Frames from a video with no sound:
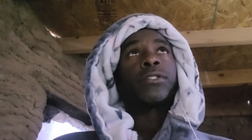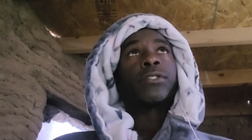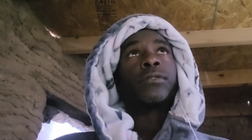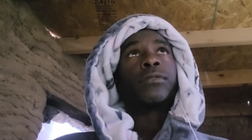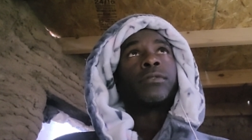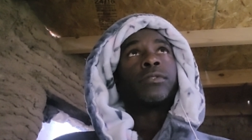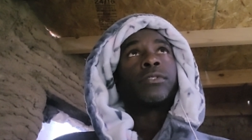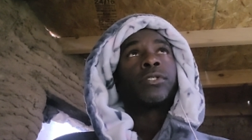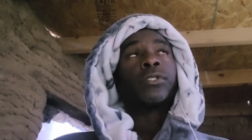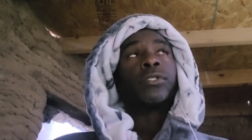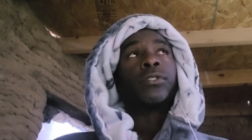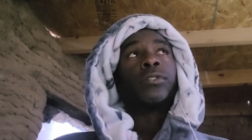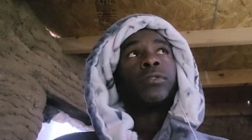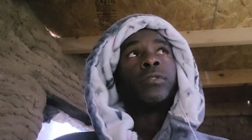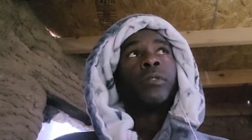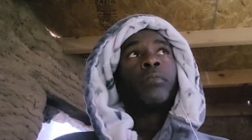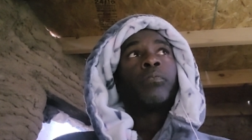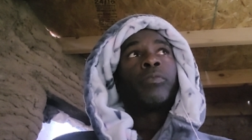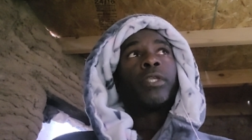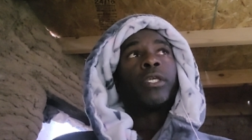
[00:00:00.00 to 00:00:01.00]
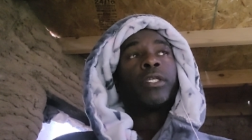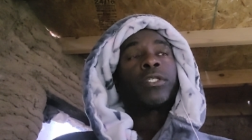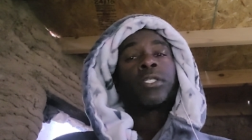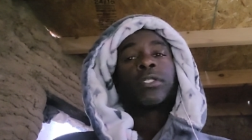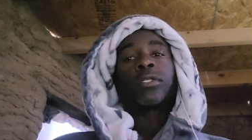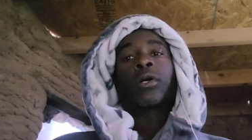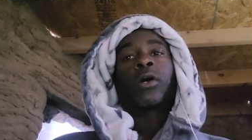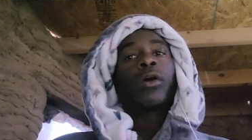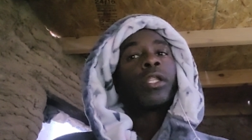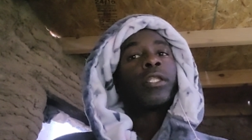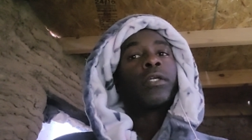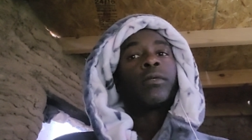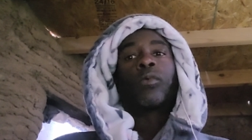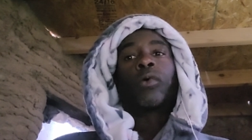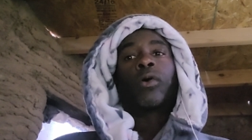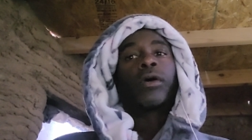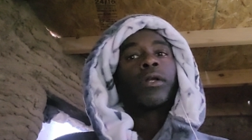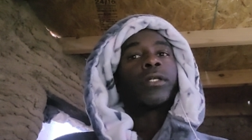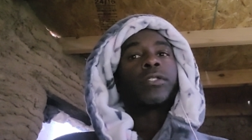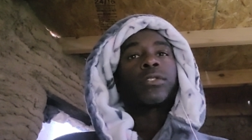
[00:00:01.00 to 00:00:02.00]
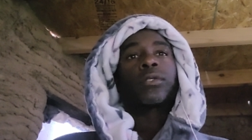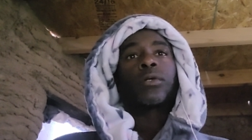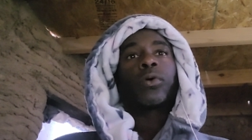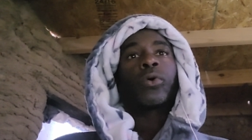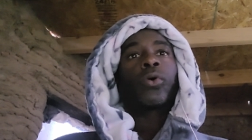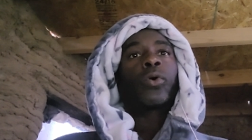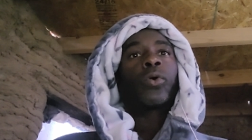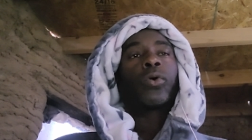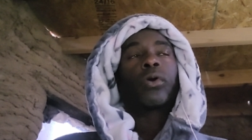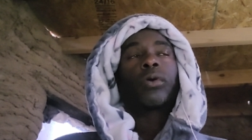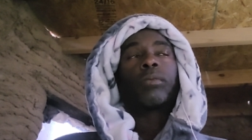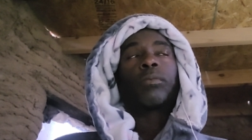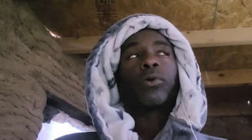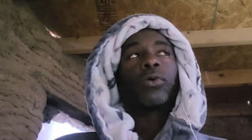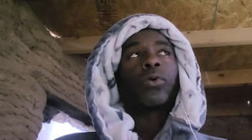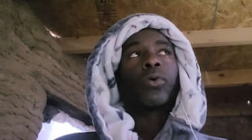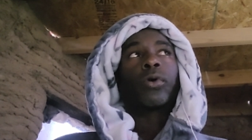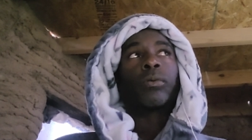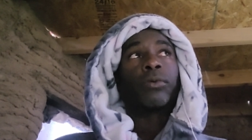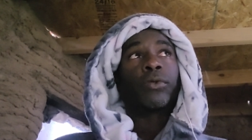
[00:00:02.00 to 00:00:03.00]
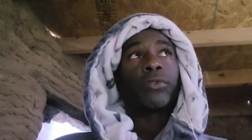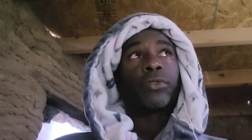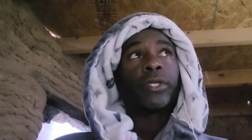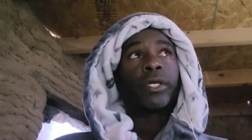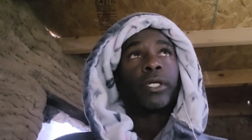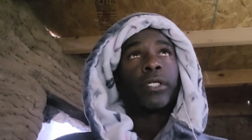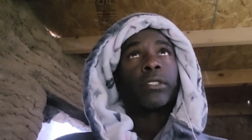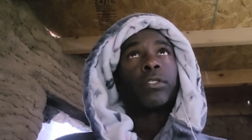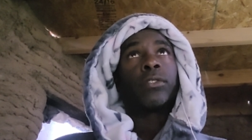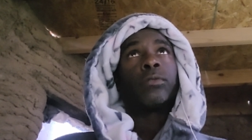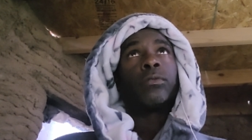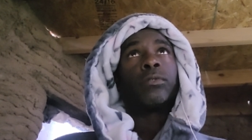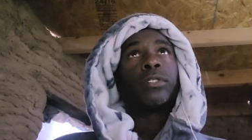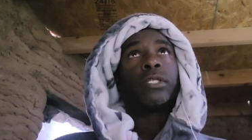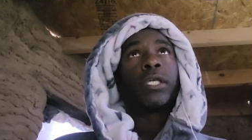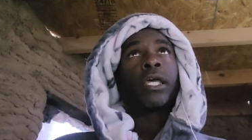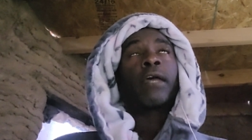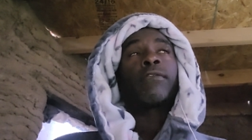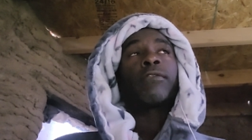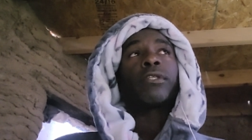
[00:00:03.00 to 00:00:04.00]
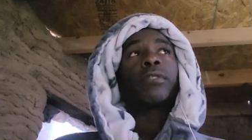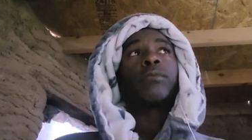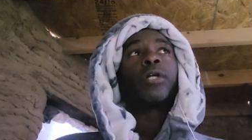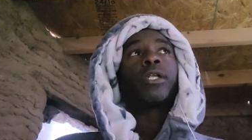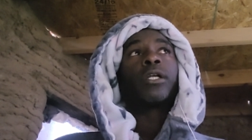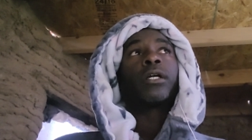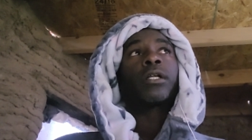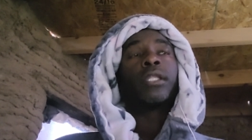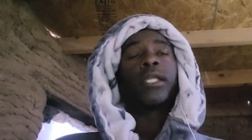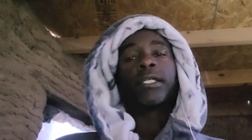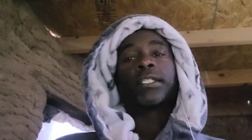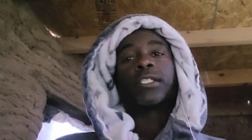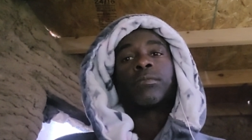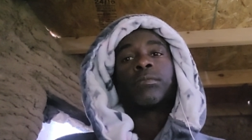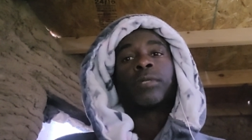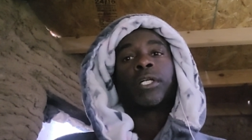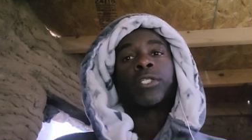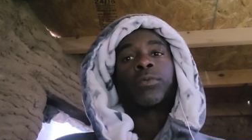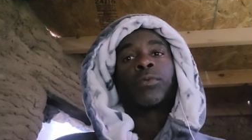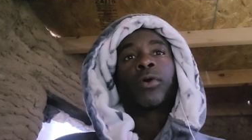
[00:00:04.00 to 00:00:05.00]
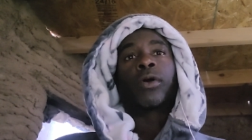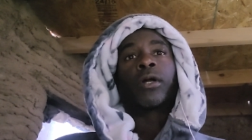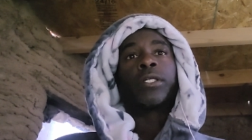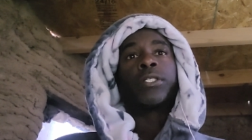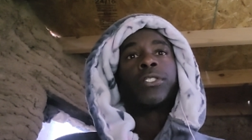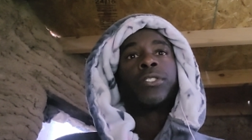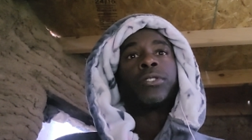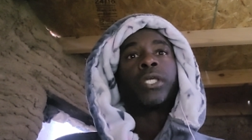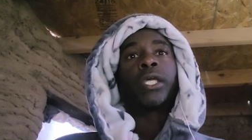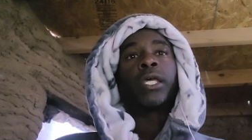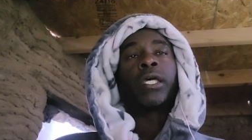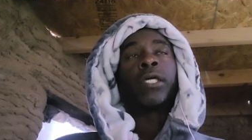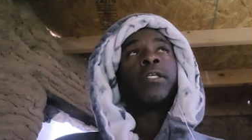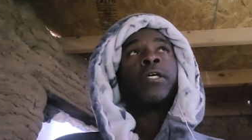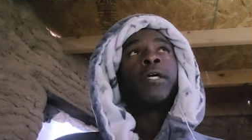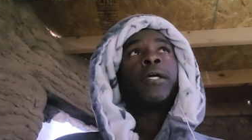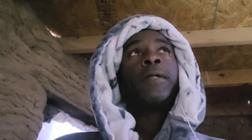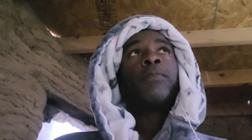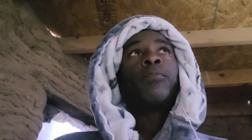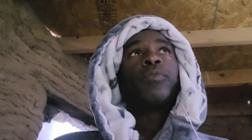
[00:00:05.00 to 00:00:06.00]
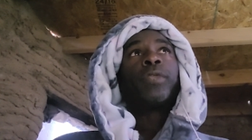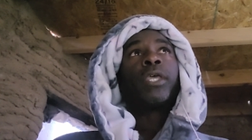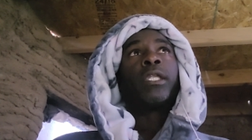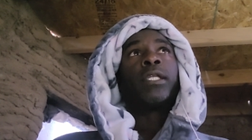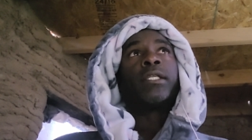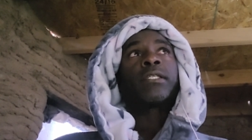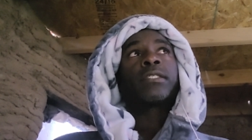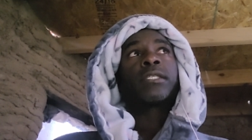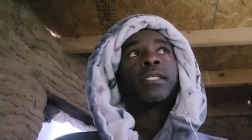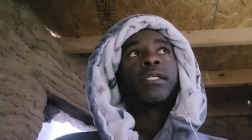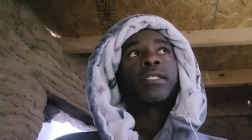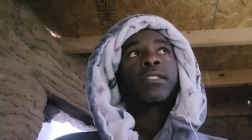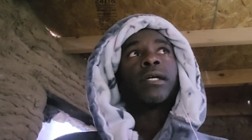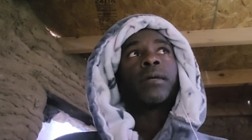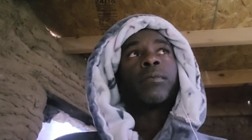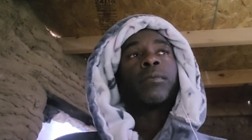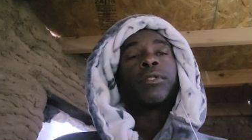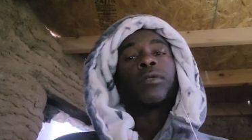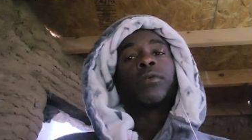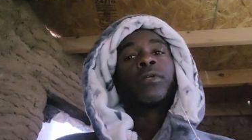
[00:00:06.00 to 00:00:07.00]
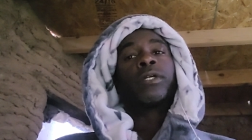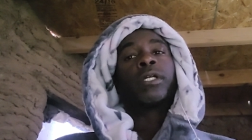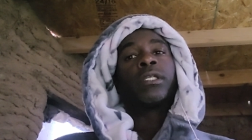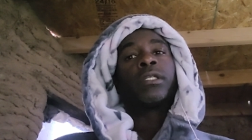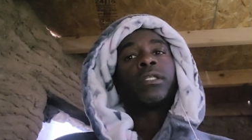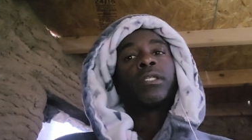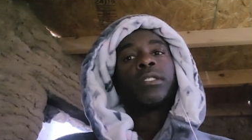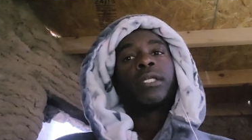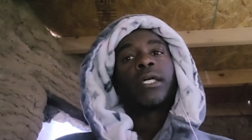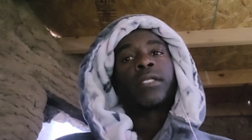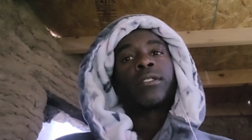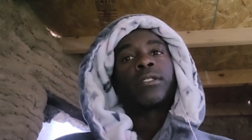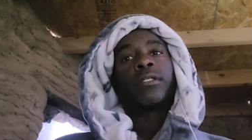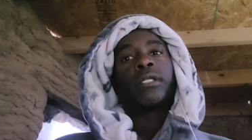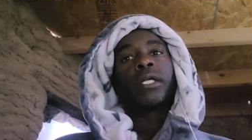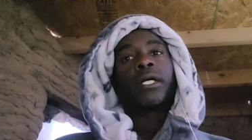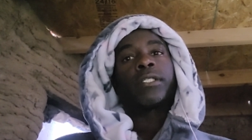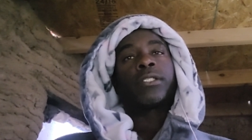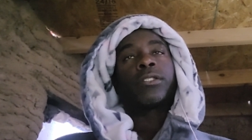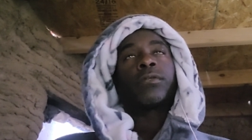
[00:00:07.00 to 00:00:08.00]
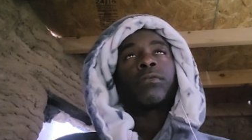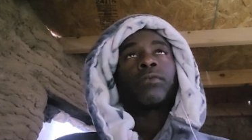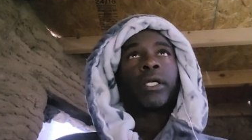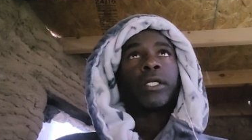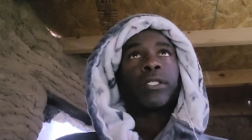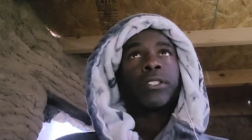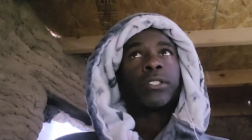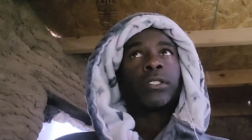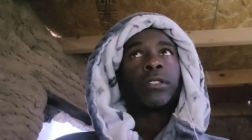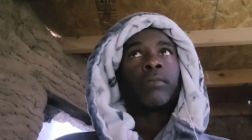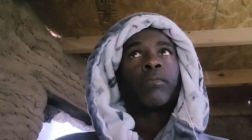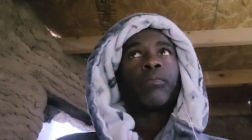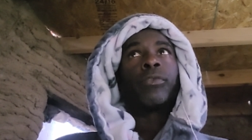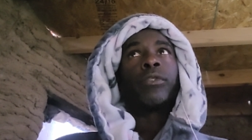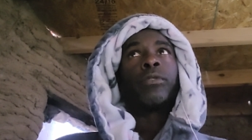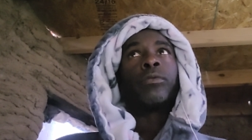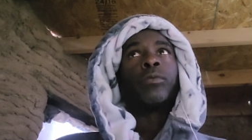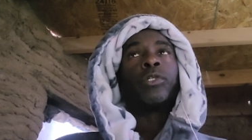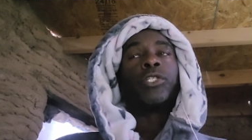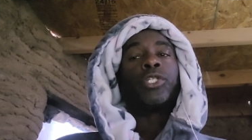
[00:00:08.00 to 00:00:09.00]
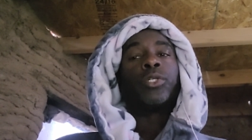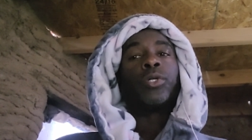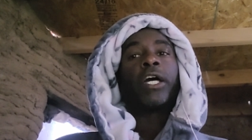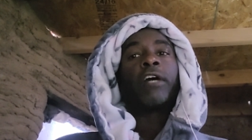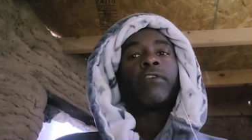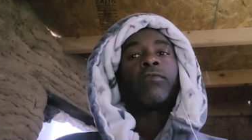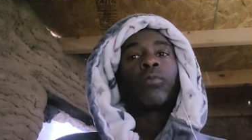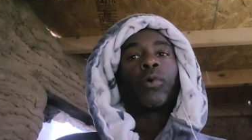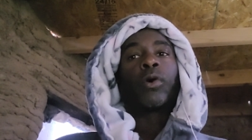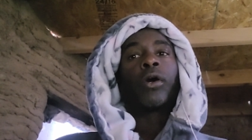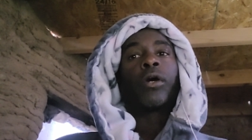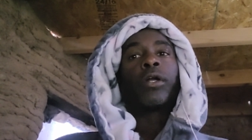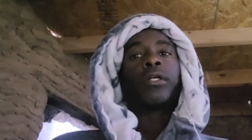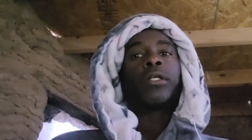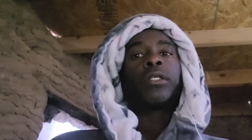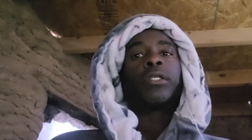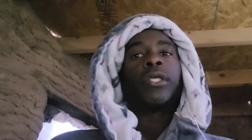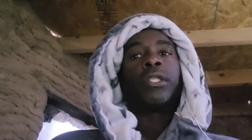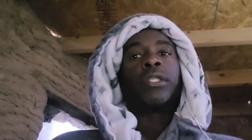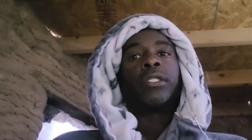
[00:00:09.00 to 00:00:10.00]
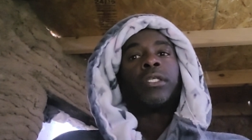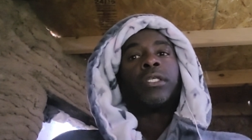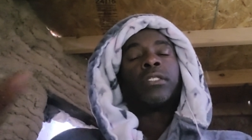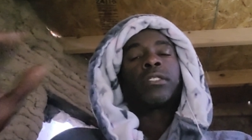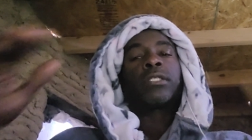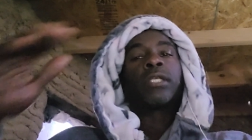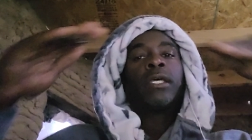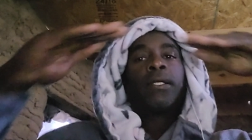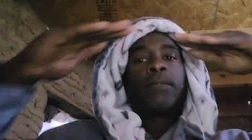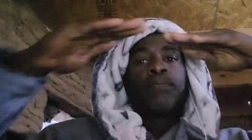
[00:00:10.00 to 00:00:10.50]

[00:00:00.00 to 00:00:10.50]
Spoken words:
soon, too. It's just hauling water is a horrible, horrible thing. You definitely want to collect as much water as you can. And it syncs up with greening the desert, not just ranching. When you have water in these